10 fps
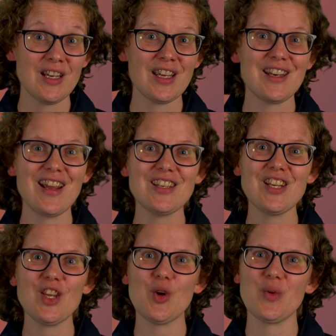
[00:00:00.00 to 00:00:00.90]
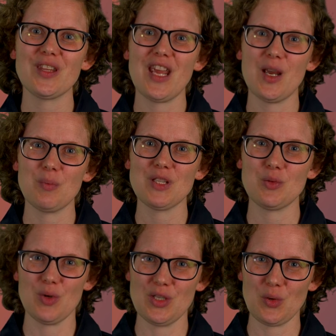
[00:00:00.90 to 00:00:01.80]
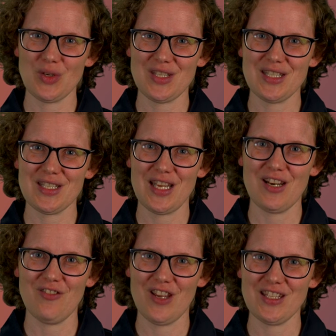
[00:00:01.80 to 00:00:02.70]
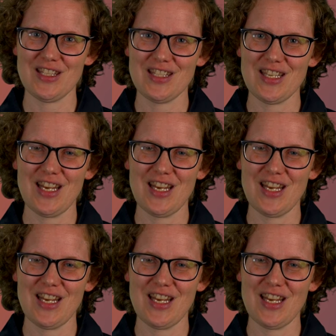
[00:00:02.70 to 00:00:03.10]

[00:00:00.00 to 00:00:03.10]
connecting you with campus resources and events,